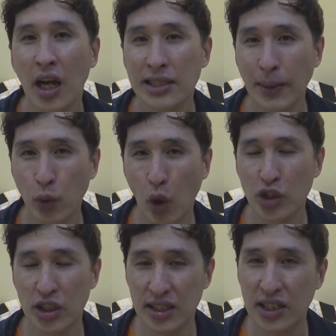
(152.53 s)

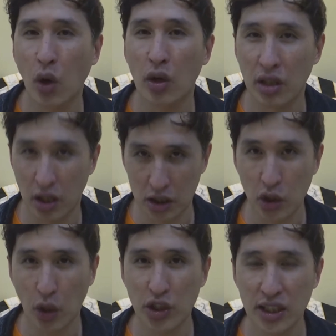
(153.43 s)
subconsciously or
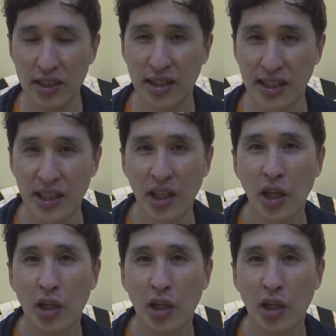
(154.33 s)
unconsciously